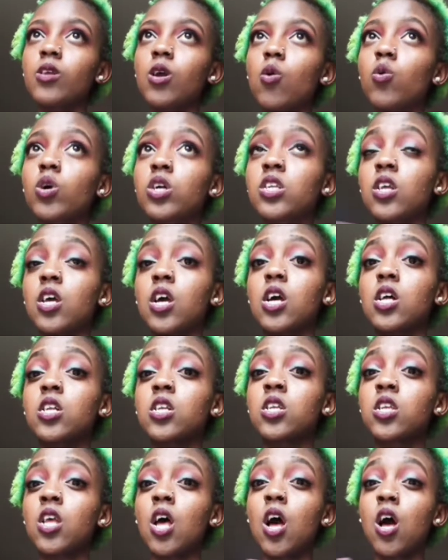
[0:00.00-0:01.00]
What else?
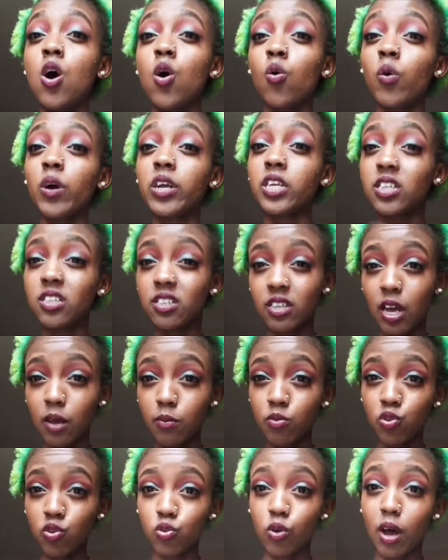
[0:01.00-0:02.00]
When it
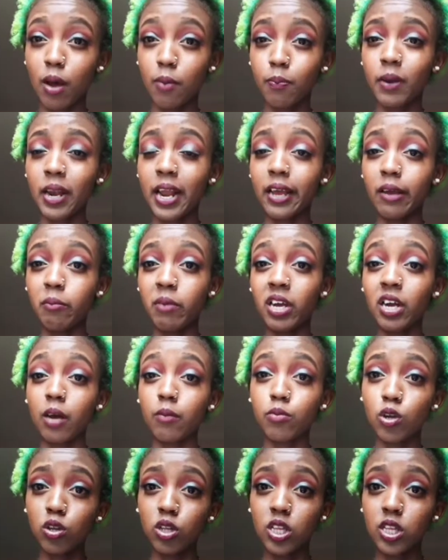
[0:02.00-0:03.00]
comes to applying makeup,
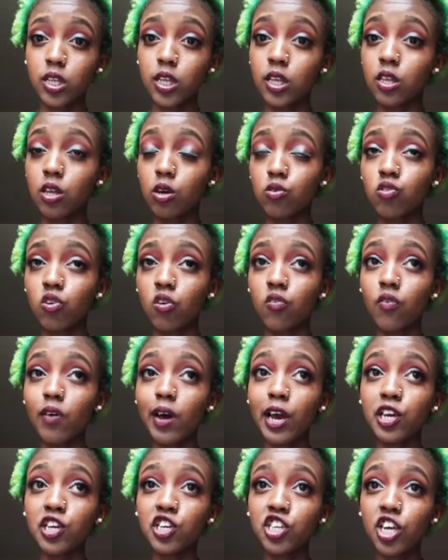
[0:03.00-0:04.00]
no, this is out of
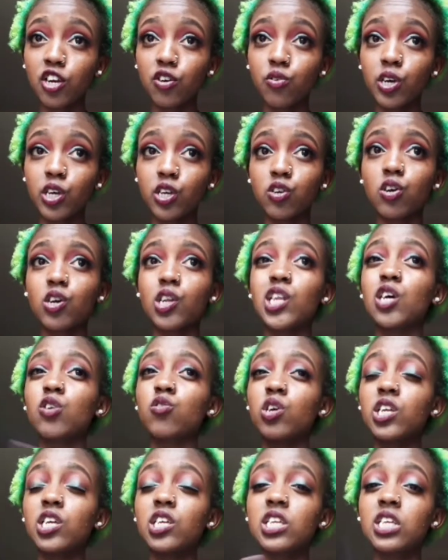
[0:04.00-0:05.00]
eyeshadow and all that.
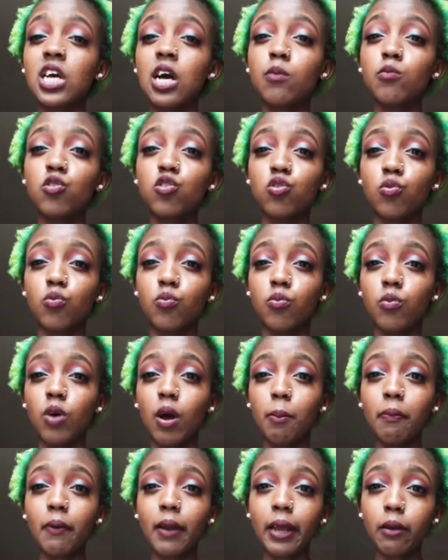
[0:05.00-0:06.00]
When it comes to
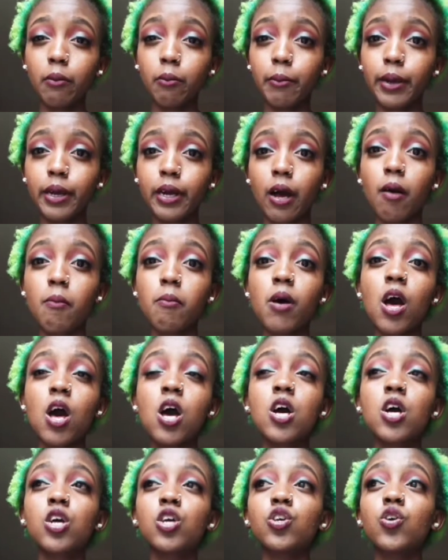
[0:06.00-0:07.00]
applying makeup,
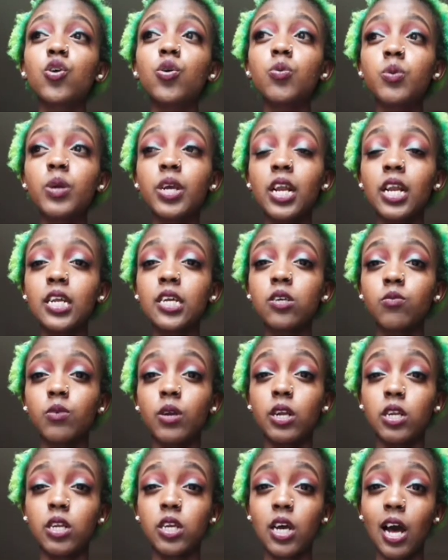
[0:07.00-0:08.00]
you really,
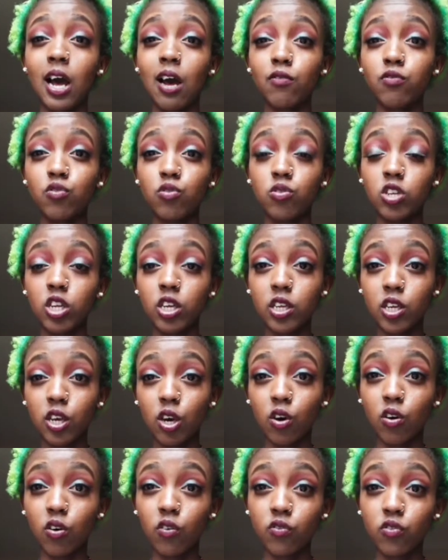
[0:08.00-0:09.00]
really have to take care
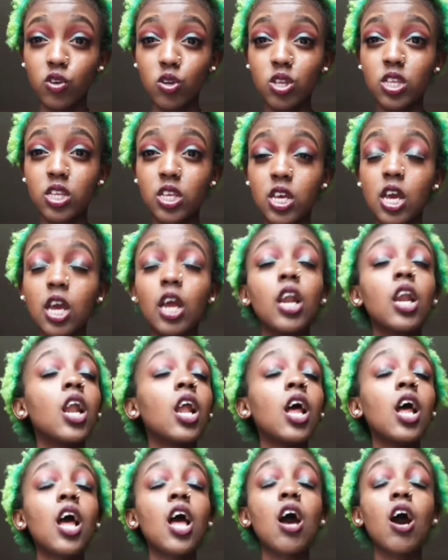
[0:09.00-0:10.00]
of your
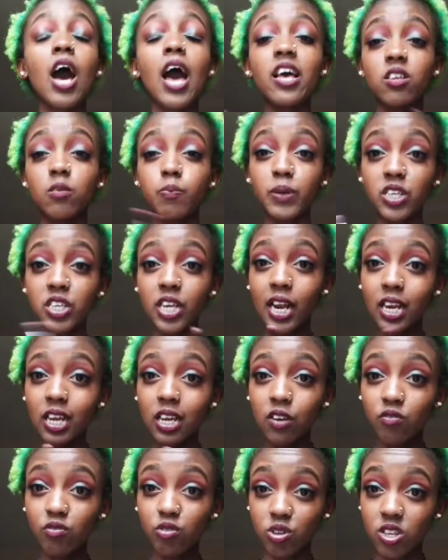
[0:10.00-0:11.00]
skin, especially
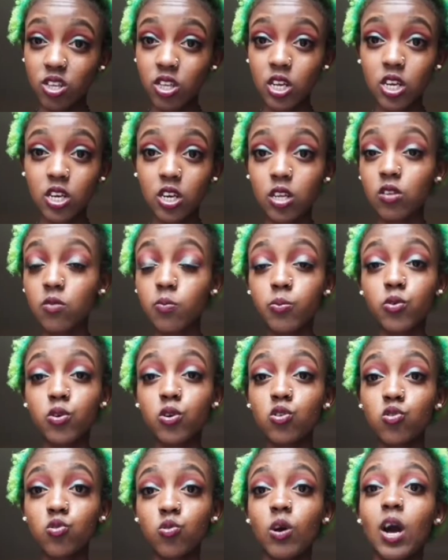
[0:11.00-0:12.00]
if your skin is
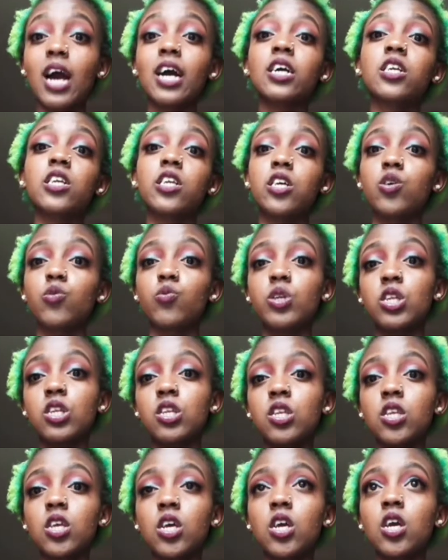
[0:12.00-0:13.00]
prone to acne. You
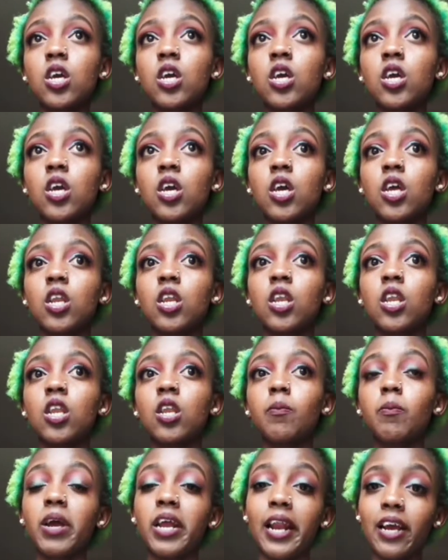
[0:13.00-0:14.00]
will see
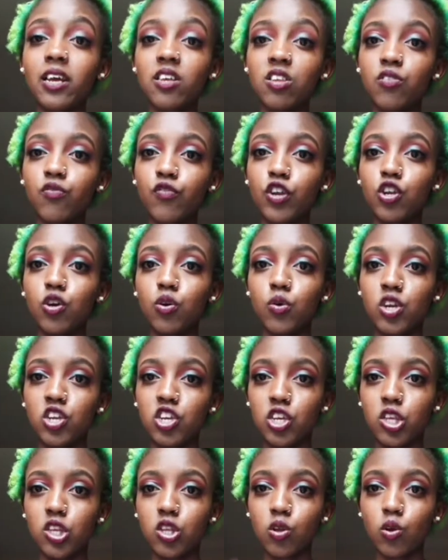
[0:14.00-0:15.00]
in my next video,
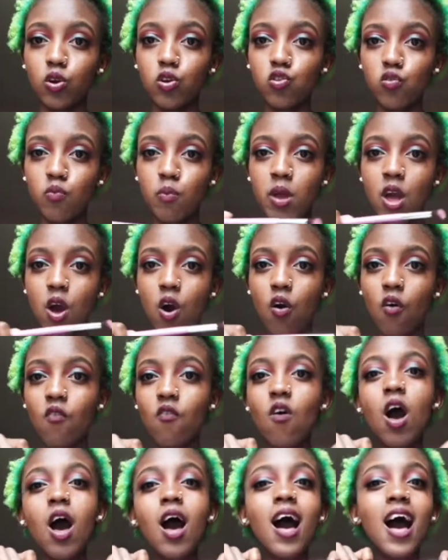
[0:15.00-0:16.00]
which is going to be
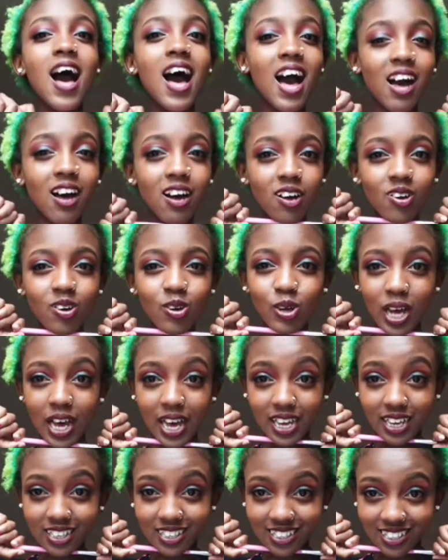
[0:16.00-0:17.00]
of how
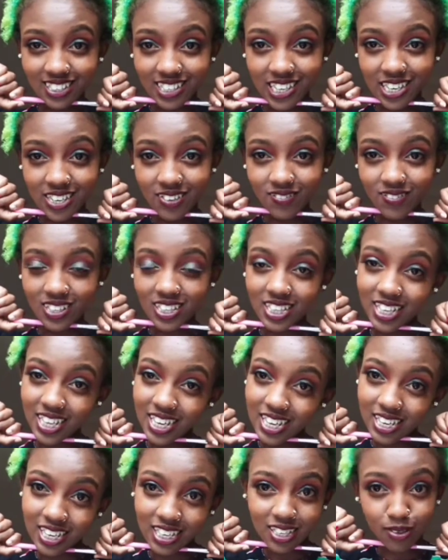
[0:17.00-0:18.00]
I achieved
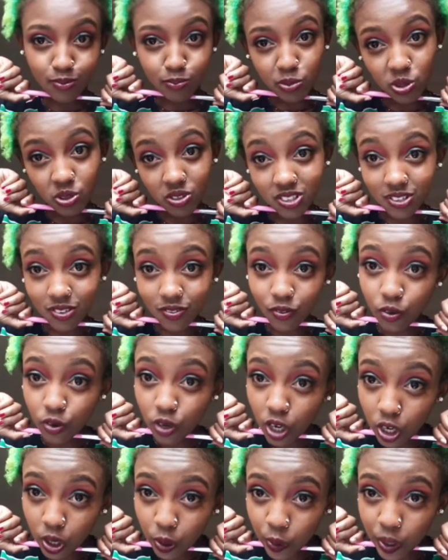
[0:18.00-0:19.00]
this beautiful